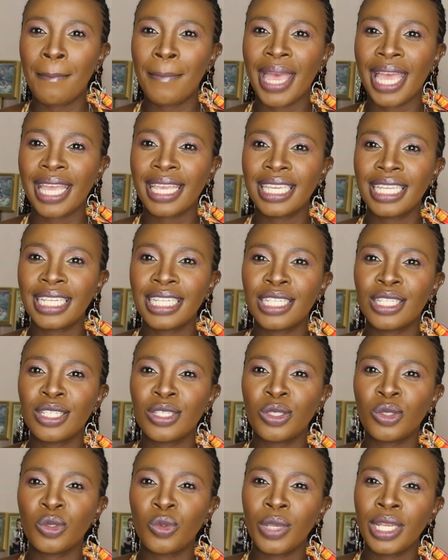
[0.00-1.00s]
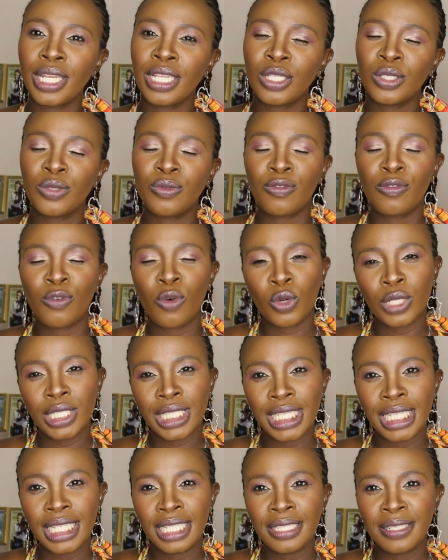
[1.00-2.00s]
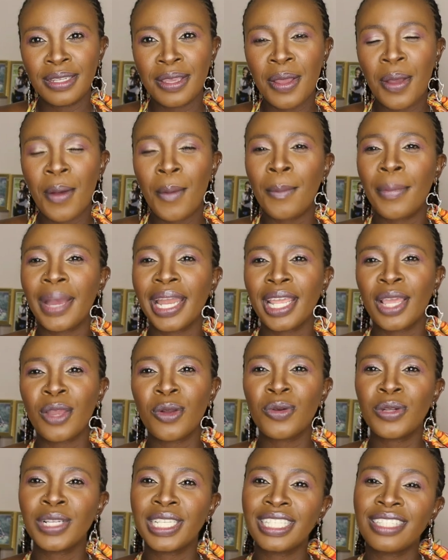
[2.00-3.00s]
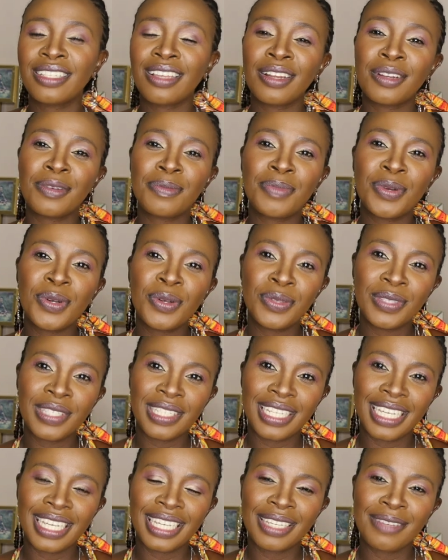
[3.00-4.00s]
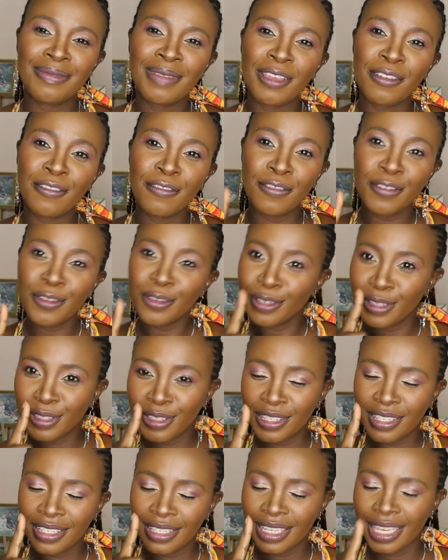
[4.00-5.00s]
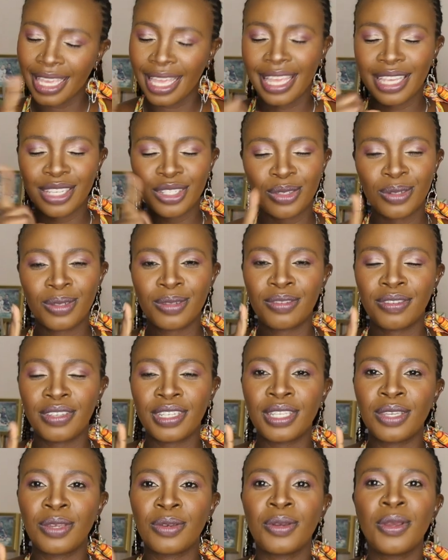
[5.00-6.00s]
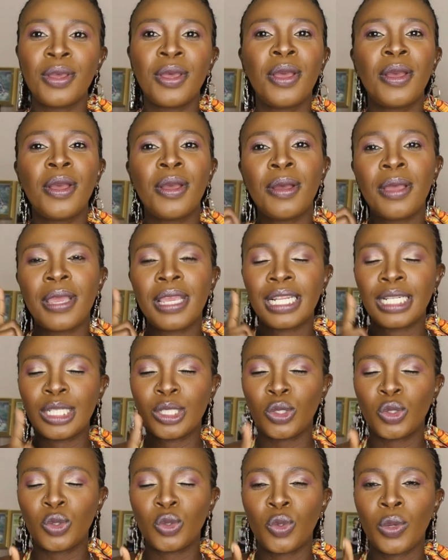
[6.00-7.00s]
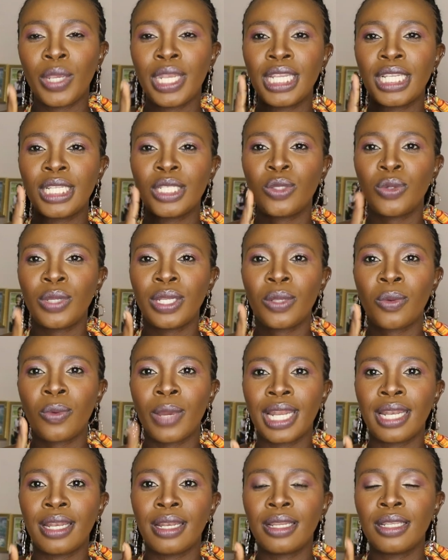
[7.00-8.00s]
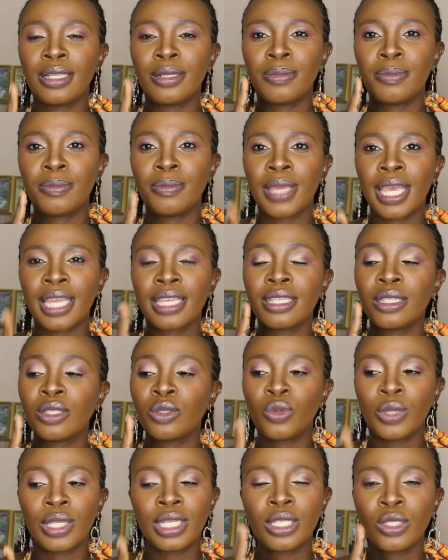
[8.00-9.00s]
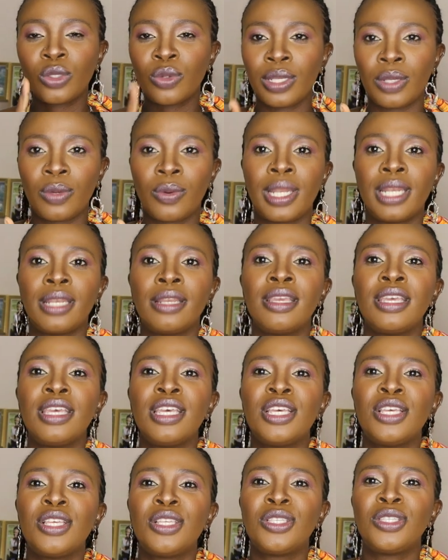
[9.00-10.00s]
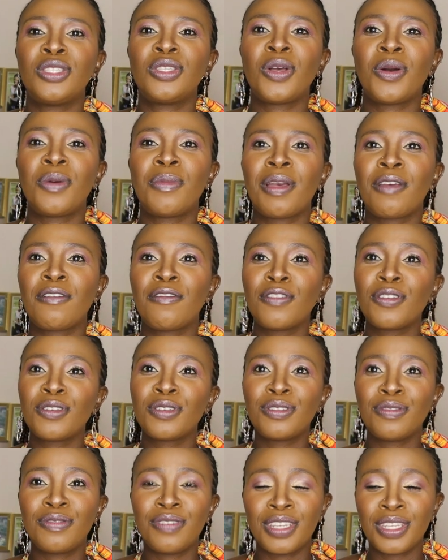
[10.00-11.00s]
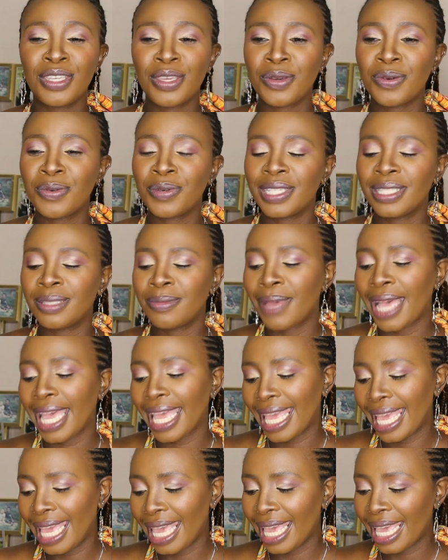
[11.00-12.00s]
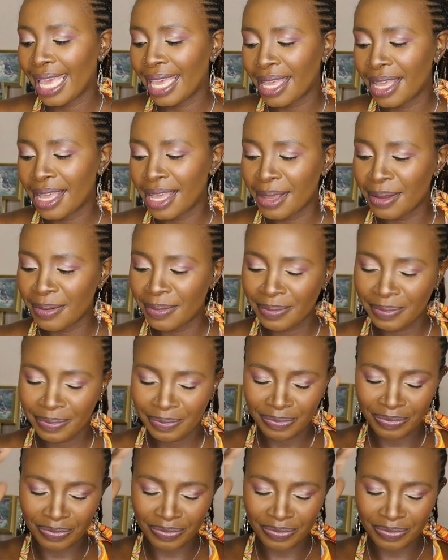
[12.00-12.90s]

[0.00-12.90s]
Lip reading: back in 2014. But I only started posting my first actual video in 2021, back in 2021. So my first video was my hair